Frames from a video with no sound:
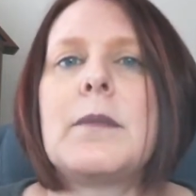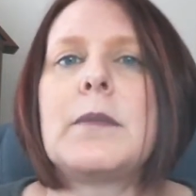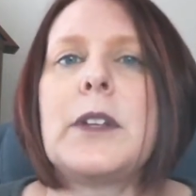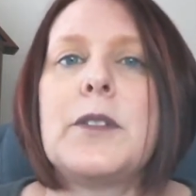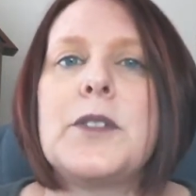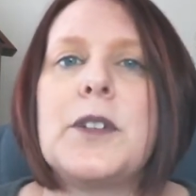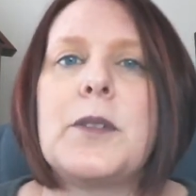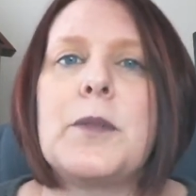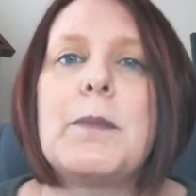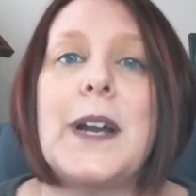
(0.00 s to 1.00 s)
little to
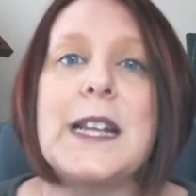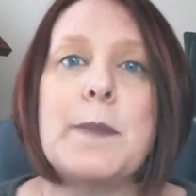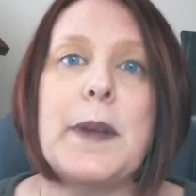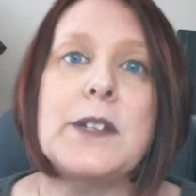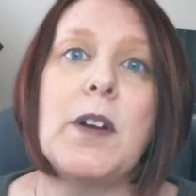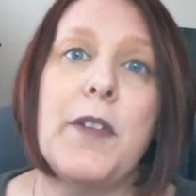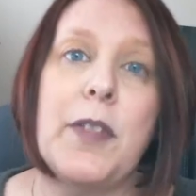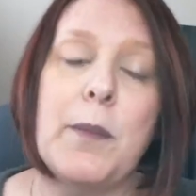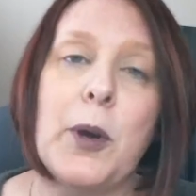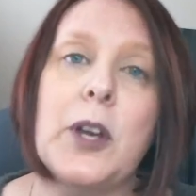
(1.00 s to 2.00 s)
no money spent on
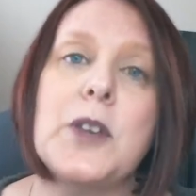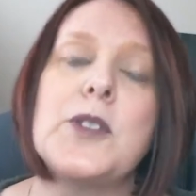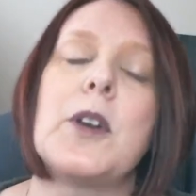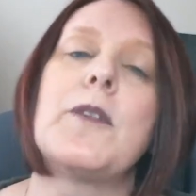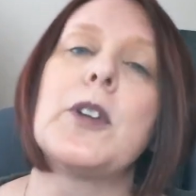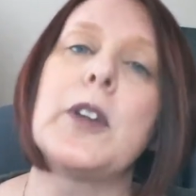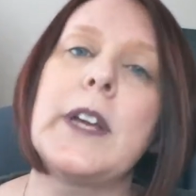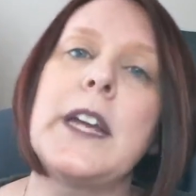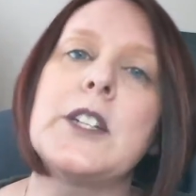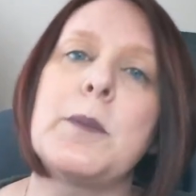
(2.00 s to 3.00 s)
the book. So, if you're
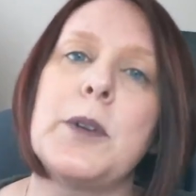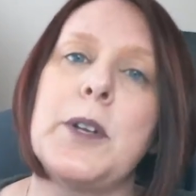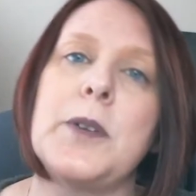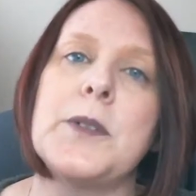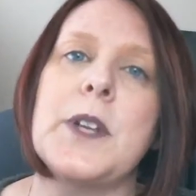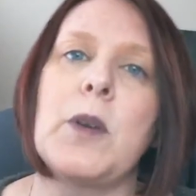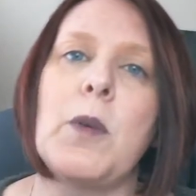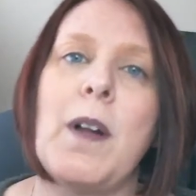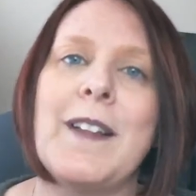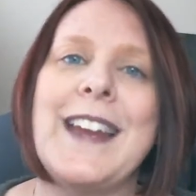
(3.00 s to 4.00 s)
looking to produce a
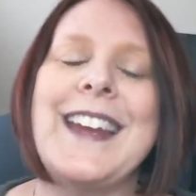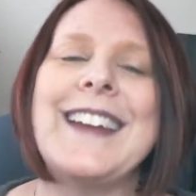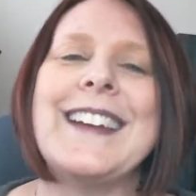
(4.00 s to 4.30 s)
quality